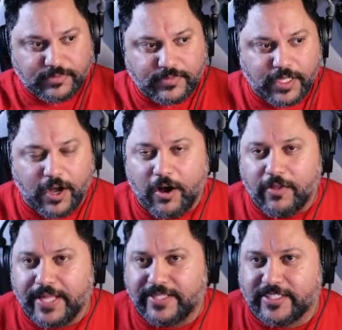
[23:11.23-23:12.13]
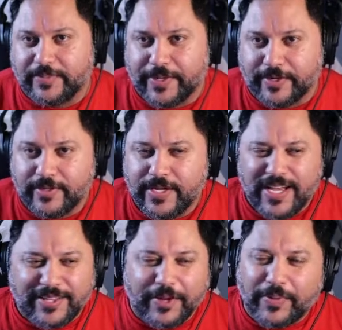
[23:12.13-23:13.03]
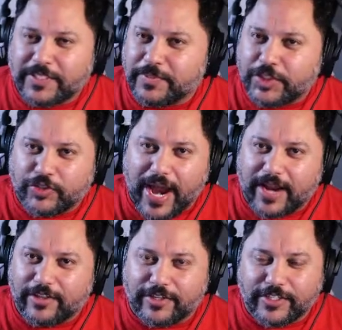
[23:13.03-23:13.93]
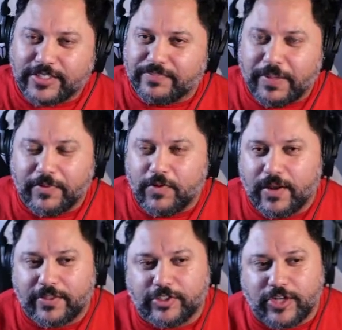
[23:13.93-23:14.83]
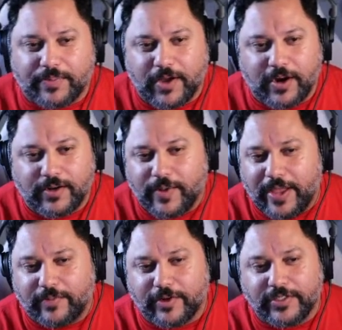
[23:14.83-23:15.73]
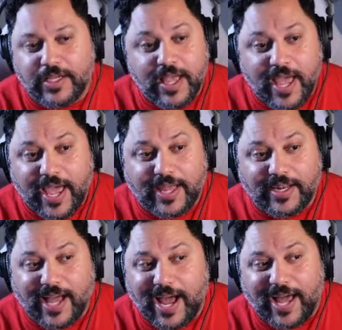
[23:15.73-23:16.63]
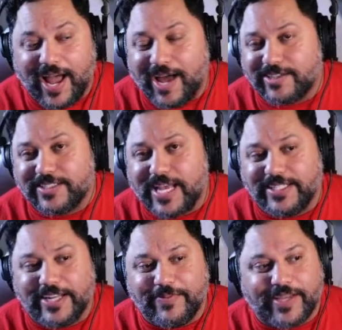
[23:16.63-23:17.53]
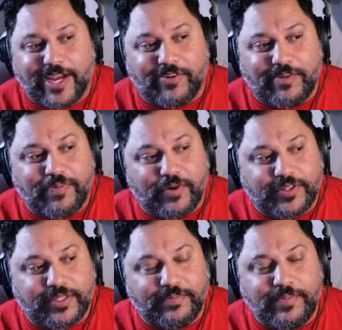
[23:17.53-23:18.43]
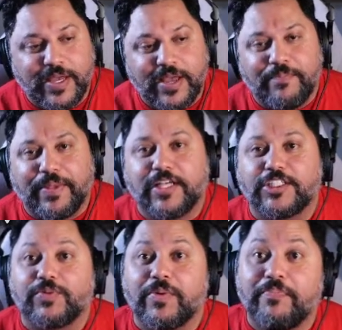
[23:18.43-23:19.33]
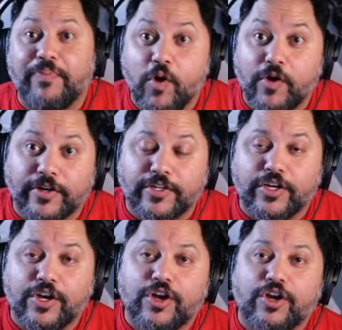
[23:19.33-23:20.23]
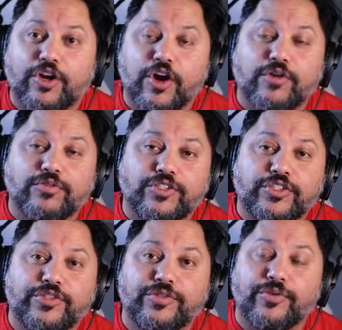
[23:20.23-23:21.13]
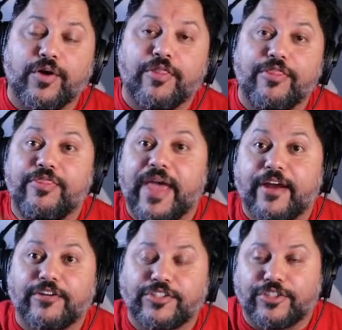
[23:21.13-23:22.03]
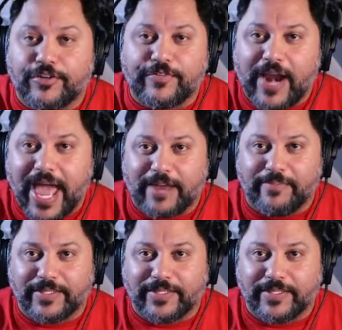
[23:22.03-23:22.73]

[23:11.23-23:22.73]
all that disappeared. There was some stragglers of people who wanted to drop the hard N-words, and I didn't even care to report them, because the report goes to their server admins.